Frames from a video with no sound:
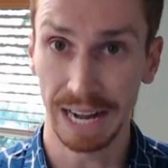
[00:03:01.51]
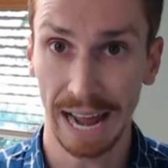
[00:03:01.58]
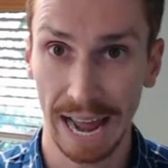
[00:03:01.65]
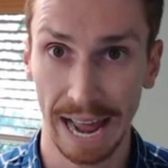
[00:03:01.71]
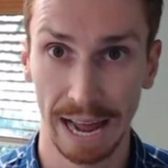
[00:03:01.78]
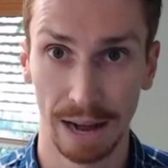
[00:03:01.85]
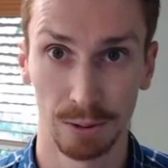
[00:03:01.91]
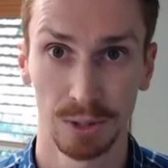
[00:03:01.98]

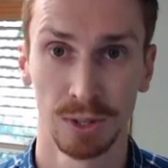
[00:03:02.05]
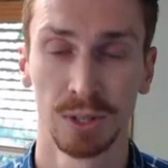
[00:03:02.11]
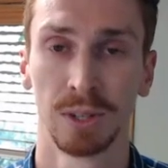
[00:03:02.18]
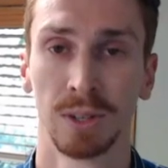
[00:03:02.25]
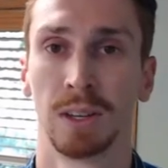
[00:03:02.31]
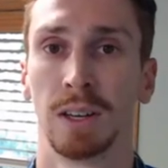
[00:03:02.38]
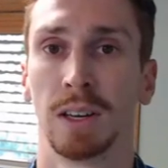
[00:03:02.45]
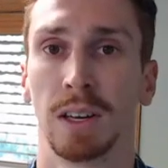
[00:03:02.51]
in-house
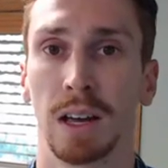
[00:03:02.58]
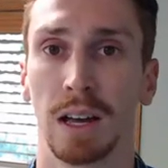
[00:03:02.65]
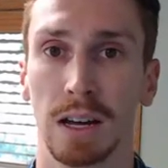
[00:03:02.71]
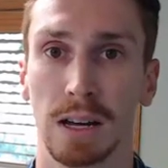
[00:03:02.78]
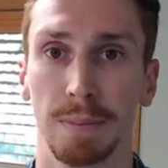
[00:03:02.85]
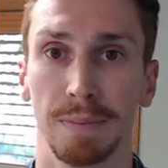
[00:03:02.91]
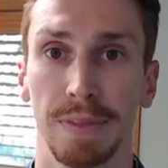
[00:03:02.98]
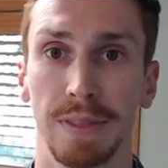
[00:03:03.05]

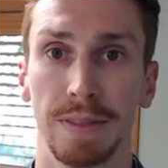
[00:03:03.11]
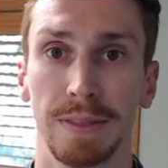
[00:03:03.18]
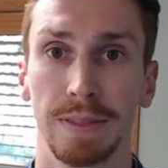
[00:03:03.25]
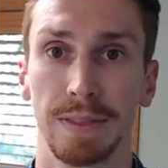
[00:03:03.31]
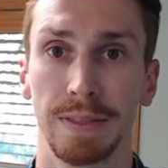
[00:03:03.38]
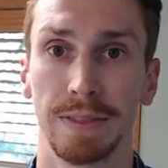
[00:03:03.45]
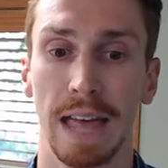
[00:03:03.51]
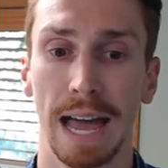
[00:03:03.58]

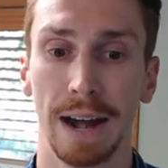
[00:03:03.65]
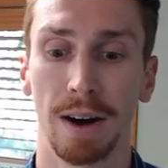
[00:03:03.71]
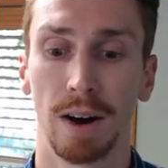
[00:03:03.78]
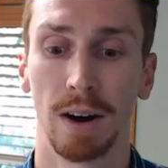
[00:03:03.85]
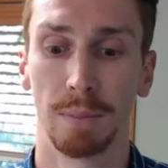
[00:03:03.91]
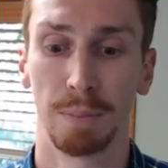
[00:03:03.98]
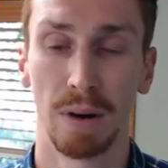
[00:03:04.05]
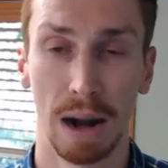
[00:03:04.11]
that
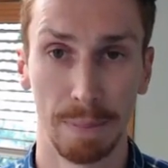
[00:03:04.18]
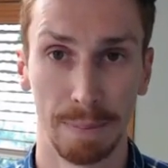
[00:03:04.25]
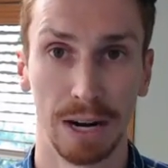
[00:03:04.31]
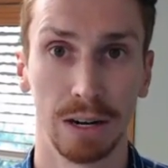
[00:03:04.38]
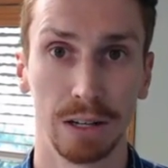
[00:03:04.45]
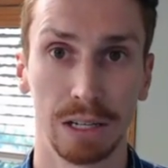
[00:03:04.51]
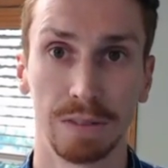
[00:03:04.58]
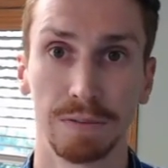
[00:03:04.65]
are
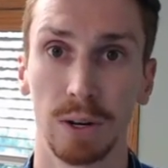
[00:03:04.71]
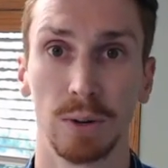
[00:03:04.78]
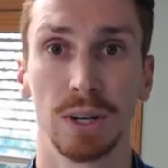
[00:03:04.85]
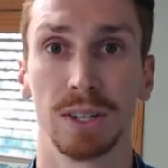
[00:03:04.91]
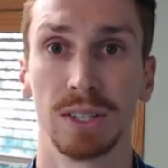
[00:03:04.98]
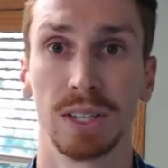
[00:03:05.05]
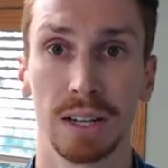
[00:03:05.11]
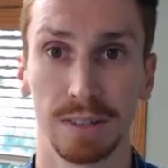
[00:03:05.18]
primarily
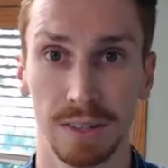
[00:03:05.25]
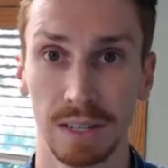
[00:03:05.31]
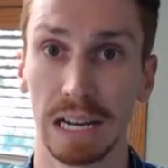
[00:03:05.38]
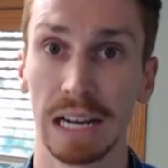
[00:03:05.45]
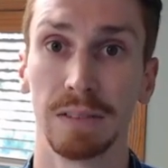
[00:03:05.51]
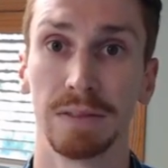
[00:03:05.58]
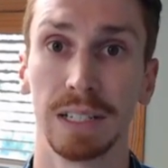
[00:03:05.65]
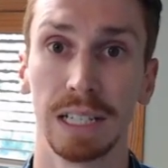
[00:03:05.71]
focused on
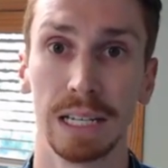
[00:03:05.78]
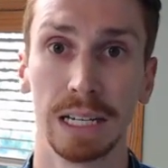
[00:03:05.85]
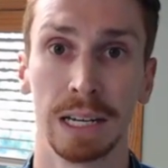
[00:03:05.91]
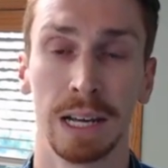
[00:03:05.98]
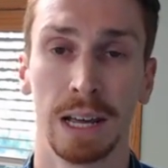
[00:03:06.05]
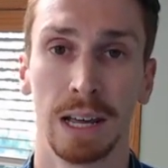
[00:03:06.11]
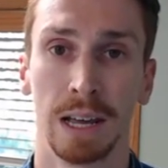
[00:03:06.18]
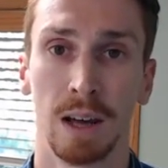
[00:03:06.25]
safety,
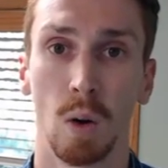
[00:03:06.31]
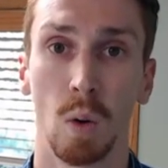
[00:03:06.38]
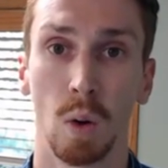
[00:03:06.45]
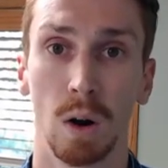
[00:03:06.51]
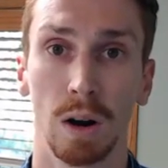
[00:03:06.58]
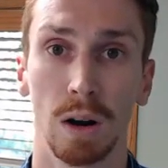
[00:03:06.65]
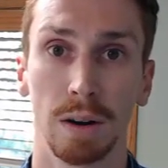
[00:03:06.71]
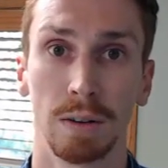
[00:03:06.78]

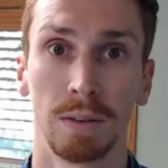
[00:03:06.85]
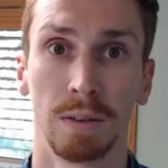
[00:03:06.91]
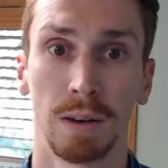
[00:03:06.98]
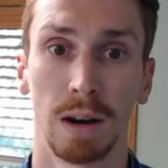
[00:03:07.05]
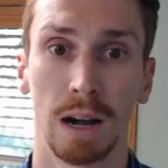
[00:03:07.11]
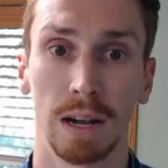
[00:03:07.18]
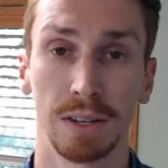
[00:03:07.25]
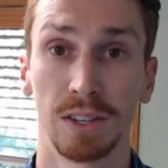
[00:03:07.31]
or
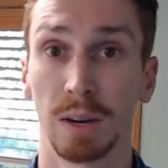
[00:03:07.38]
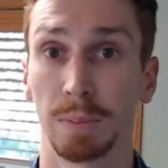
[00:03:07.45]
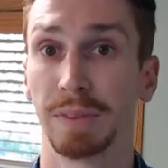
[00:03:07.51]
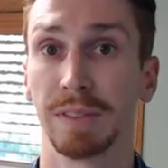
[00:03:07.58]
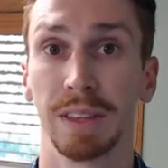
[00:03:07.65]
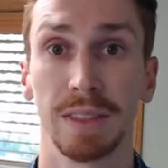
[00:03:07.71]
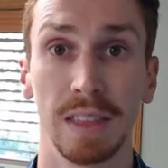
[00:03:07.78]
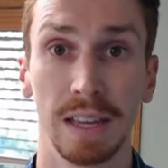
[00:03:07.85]
some
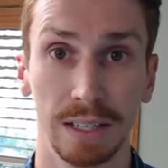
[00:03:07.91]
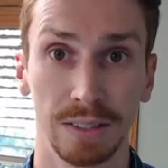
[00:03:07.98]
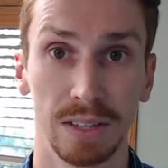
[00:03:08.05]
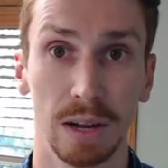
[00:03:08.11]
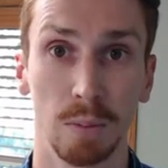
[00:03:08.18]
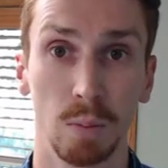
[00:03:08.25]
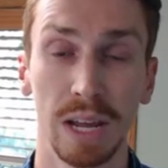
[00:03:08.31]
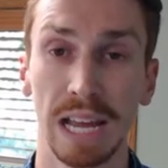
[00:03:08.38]
of the things
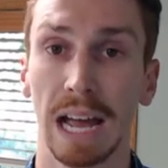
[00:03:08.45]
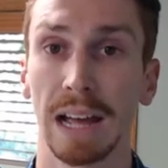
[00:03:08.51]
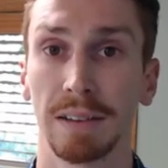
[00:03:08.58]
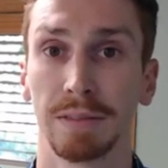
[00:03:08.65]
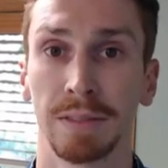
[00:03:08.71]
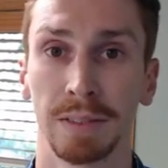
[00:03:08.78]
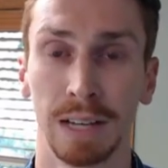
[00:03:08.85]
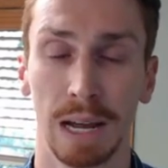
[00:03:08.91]
that we
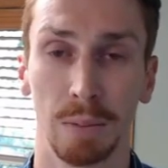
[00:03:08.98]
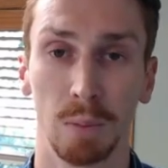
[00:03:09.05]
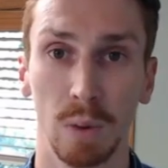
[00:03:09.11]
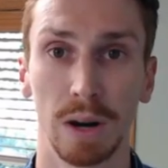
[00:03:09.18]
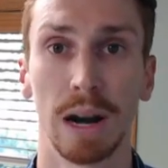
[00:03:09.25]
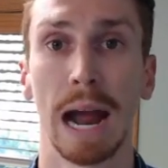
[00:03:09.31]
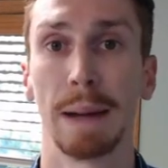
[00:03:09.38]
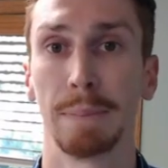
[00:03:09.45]
have and
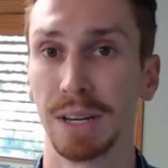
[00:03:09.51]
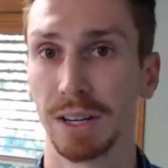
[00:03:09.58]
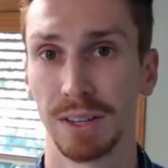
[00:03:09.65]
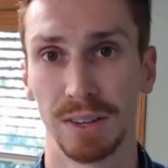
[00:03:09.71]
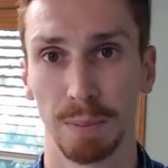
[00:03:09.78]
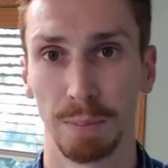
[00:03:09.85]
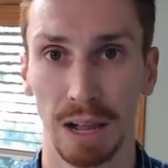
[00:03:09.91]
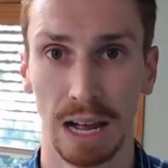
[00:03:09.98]
we're happy to
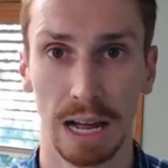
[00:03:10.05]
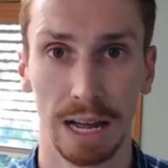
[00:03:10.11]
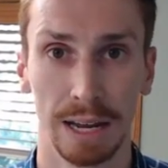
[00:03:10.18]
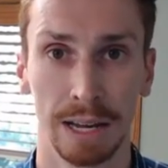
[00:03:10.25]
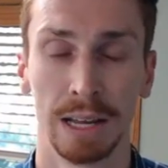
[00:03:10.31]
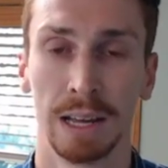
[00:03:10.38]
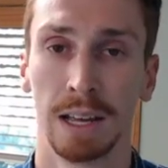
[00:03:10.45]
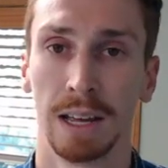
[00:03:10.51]
supply
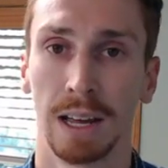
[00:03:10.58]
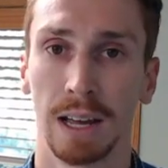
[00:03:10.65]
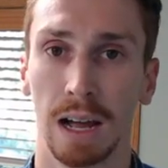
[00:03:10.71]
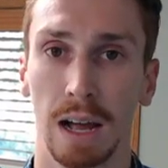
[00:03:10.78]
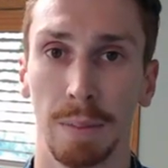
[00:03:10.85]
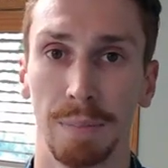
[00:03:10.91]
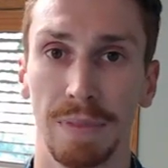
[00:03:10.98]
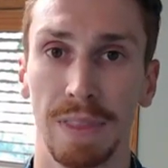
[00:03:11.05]

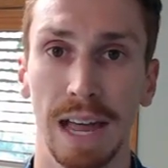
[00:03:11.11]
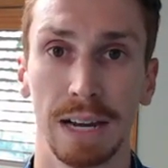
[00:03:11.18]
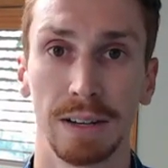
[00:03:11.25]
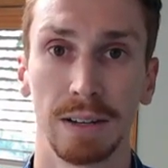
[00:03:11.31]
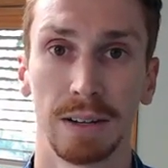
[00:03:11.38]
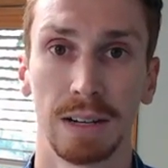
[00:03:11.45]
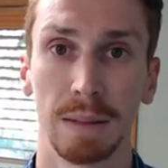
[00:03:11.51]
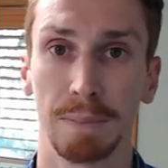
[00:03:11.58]

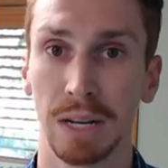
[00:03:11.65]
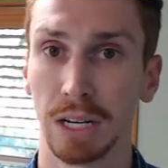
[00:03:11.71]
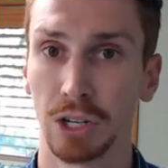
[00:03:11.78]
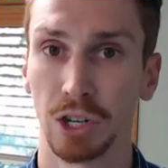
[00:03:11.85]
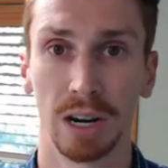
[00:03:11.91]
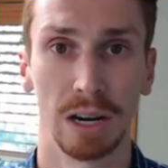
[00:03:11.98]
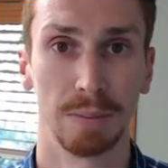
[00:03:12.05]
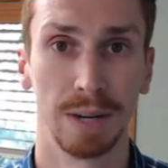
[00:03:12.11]
that can be
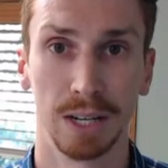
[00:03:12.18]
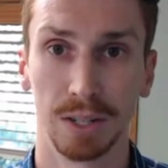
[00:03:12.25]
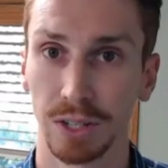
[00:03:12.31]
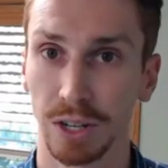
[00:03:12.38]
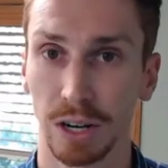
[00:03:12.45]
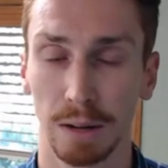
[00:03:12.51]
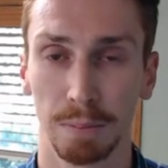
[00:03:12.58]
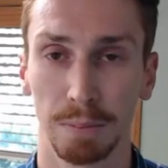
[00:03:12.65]
shared
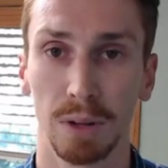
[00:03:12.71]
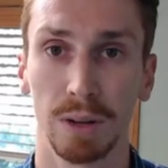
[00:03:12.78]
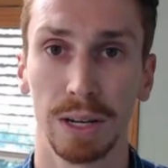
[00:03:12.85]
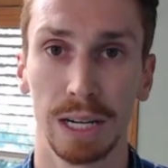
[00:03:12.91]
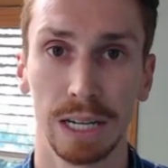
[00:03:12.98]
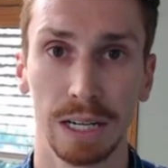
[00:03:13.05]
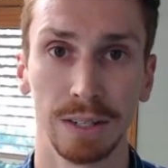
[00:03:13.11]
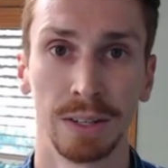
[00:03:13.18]
amongst your
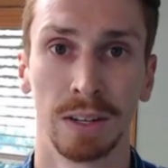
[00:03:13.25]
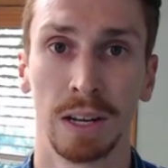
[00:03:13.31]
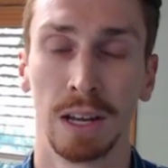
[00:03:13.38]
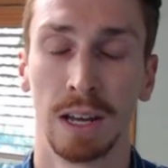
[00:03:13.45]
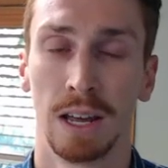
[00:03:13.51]
employees,